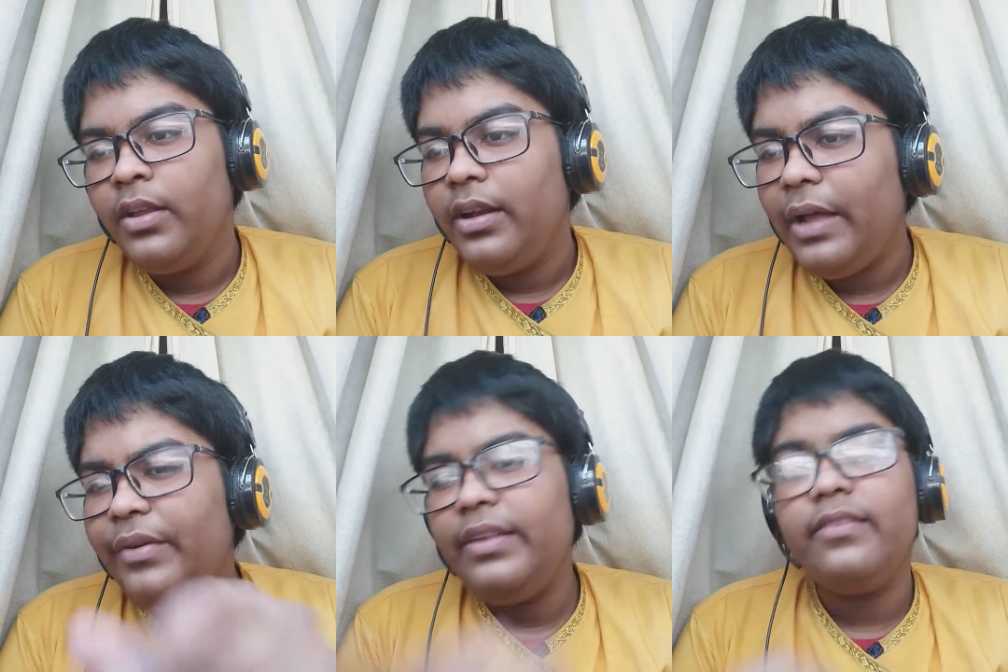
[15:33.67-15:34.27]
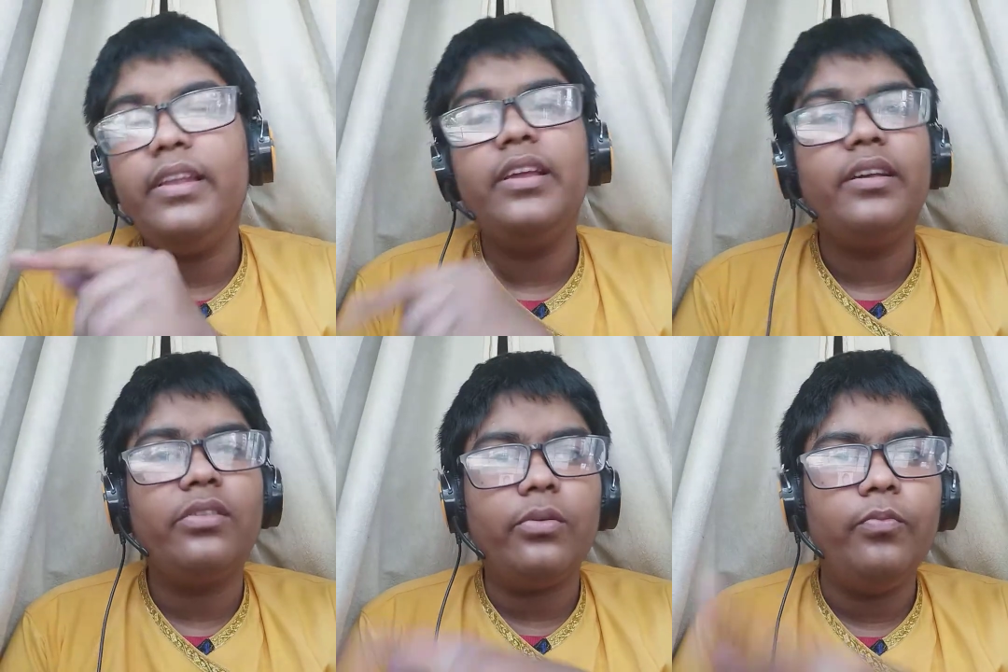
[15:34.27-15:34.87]
Now he's telling
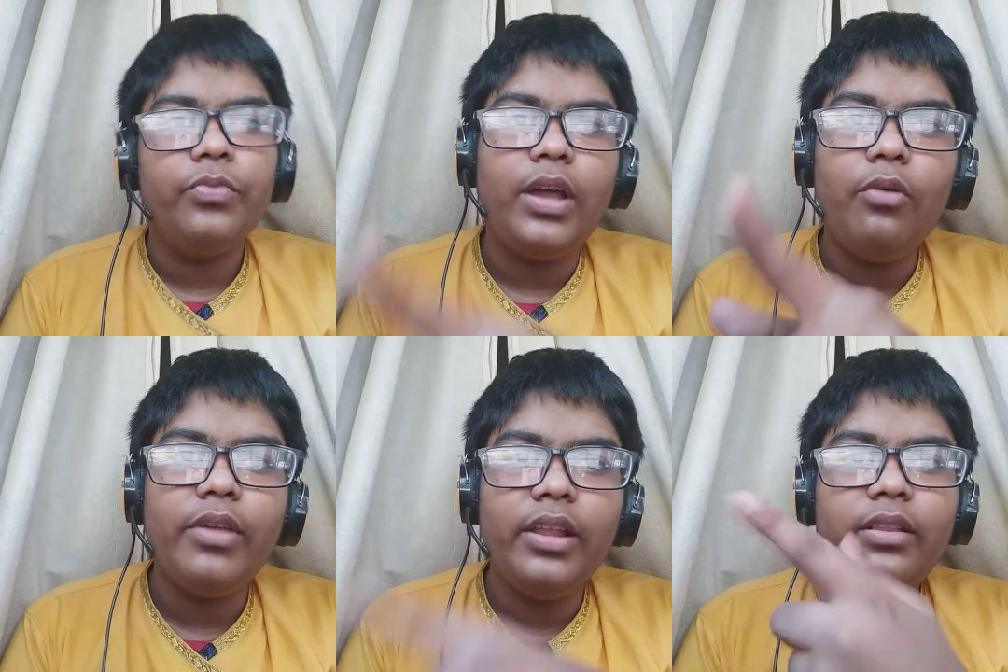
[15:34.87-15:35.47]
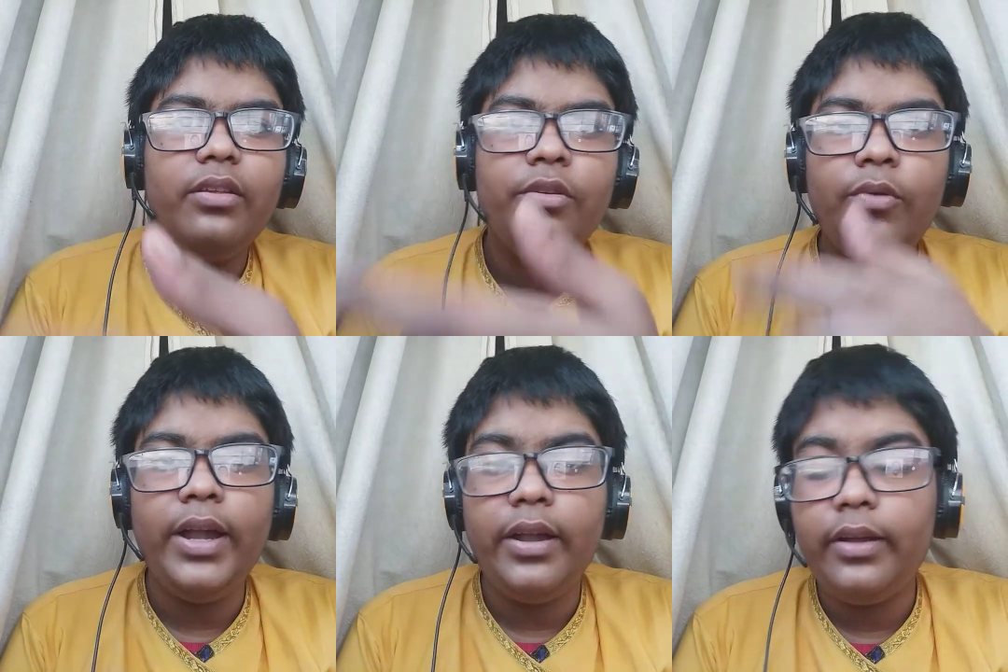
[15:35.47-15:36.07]
us, how can you
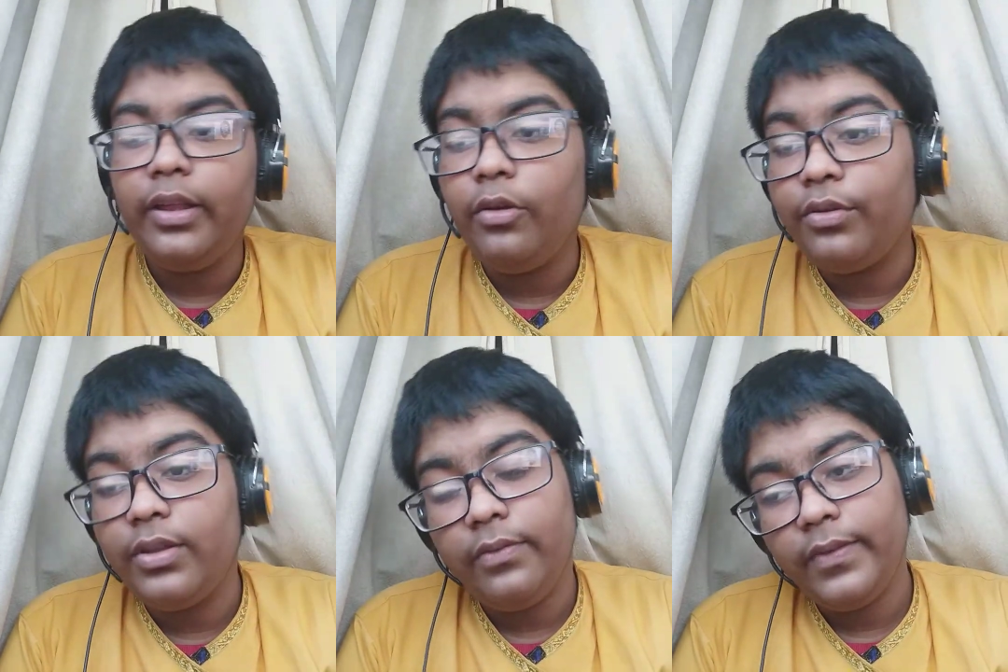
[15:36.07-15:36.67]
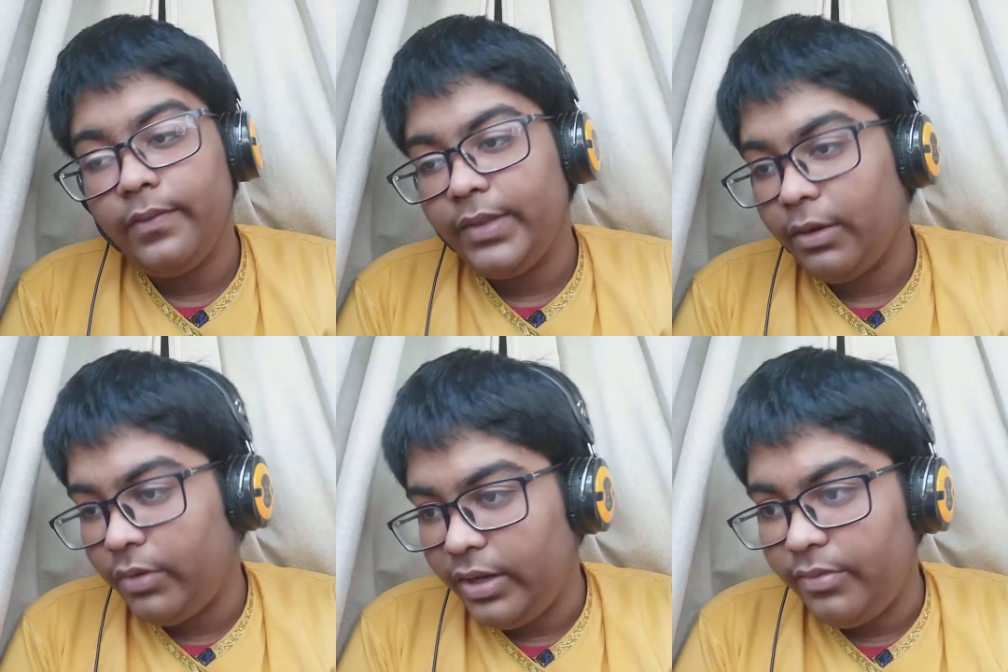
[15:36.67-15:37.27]
entertain yourselves
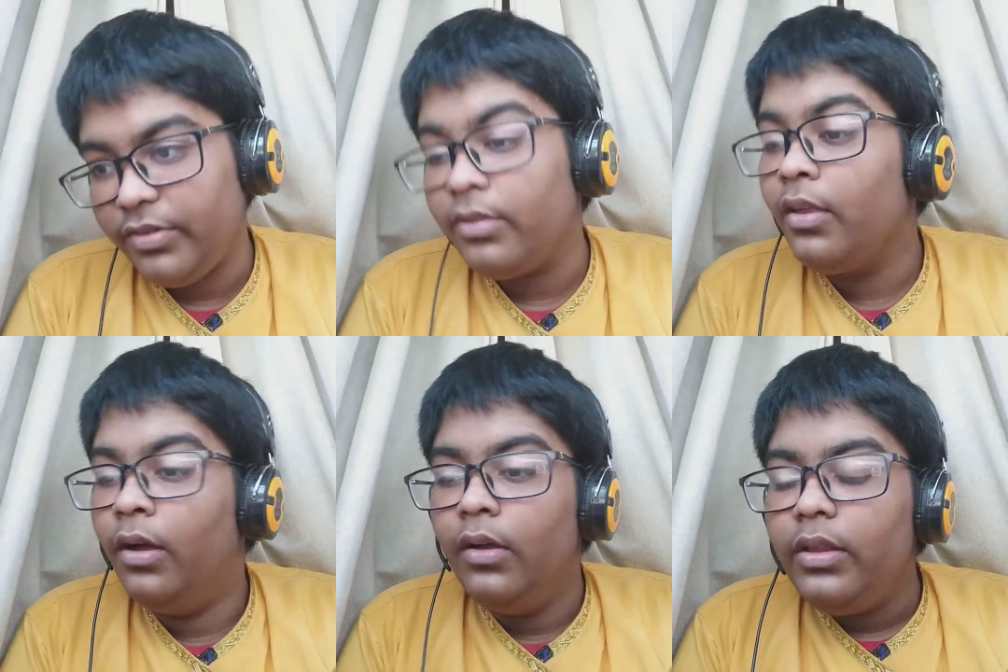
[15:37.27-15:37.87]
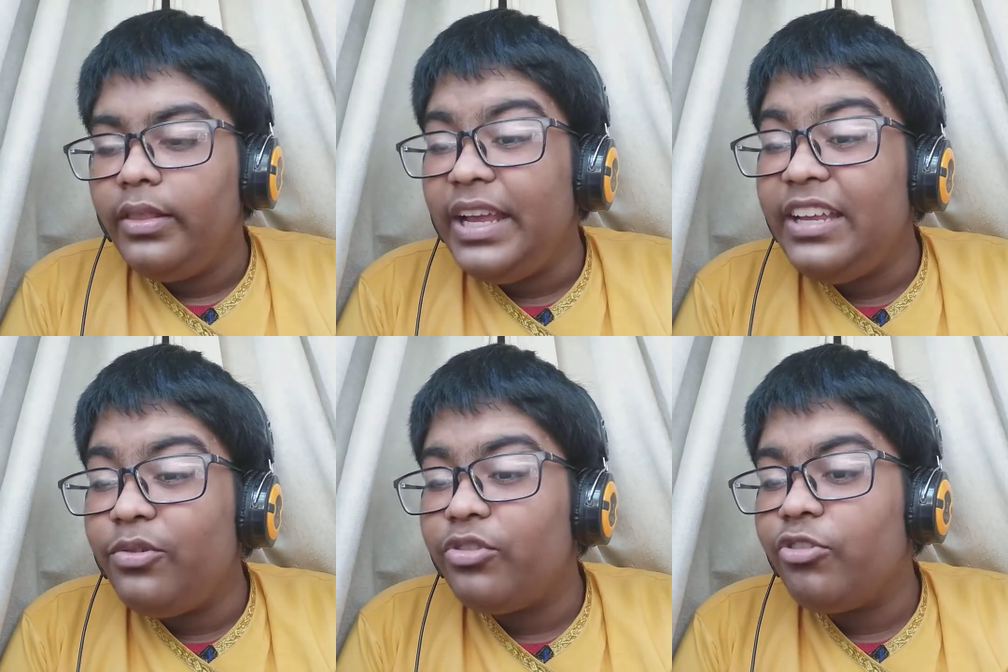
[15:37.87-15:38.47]
without television? They
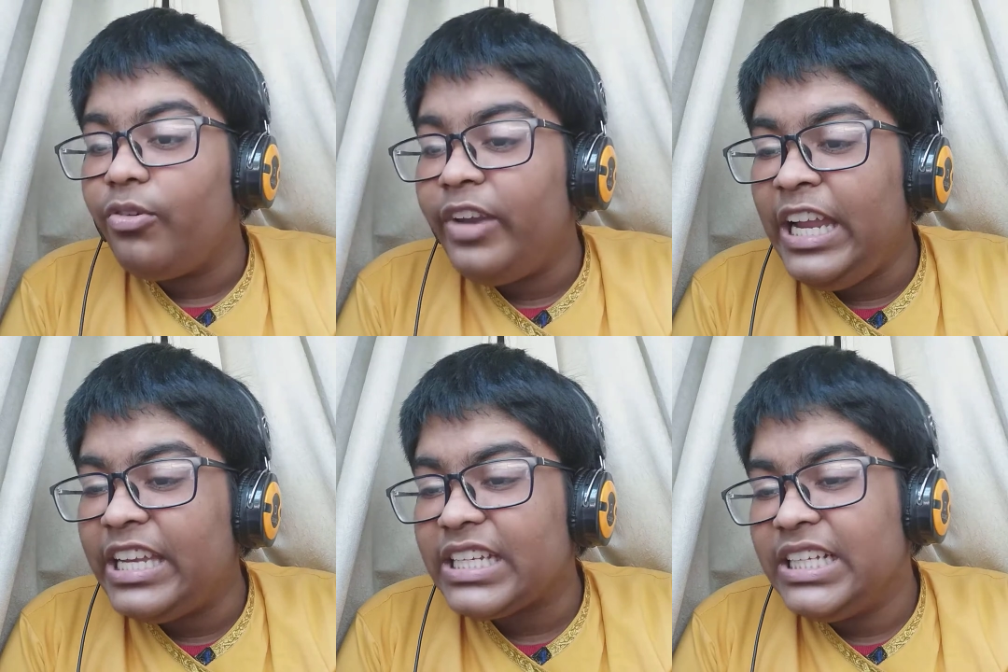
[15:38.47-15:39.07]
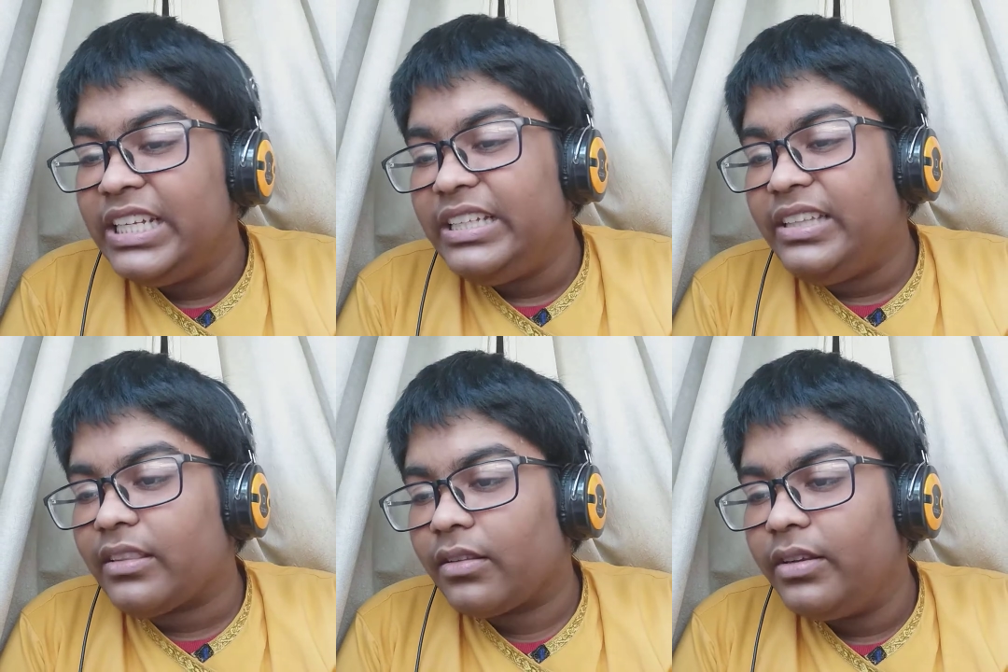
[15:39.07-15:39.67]
used to read.
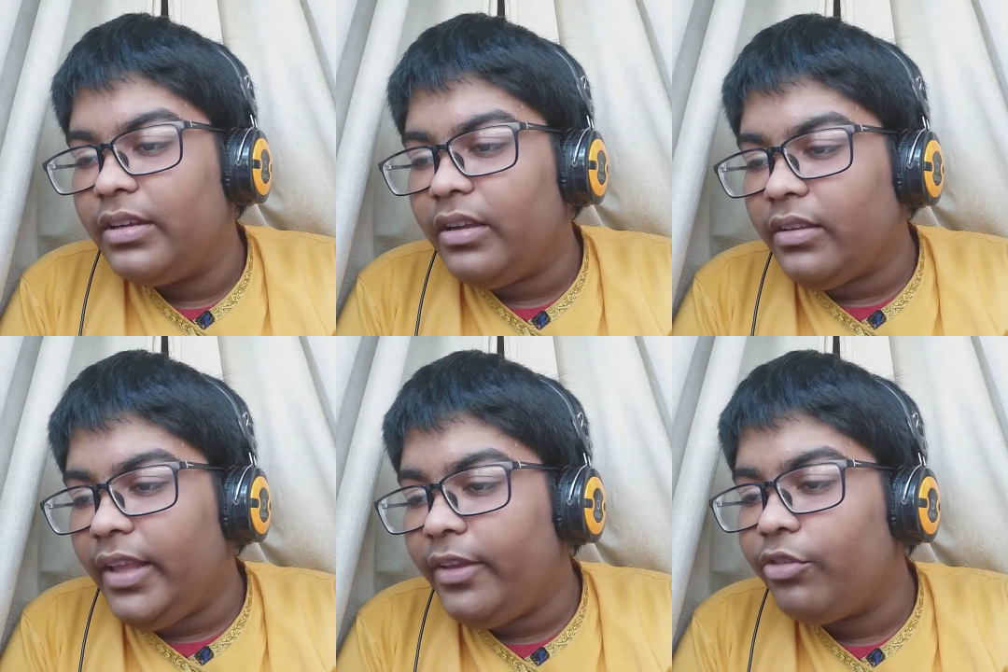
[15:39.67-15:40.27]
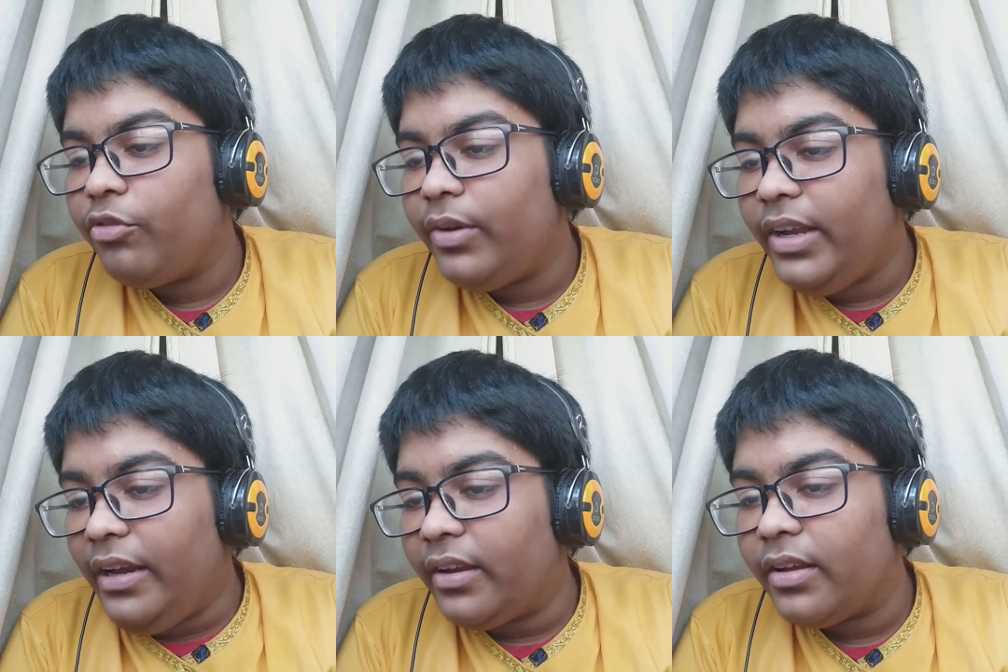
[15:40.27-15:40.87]
They used to
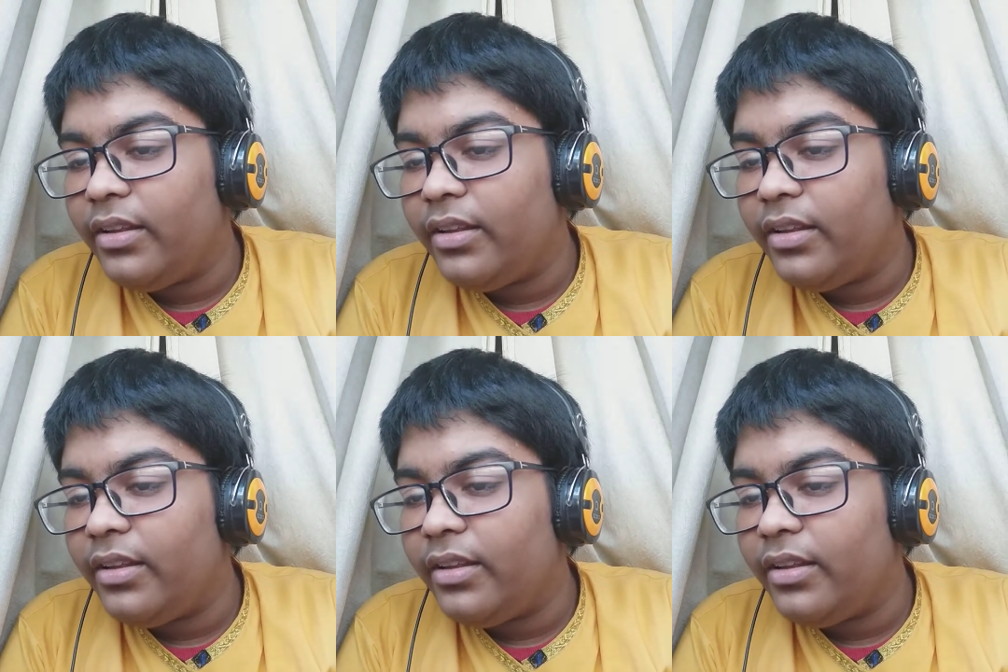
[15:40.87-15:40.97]
read.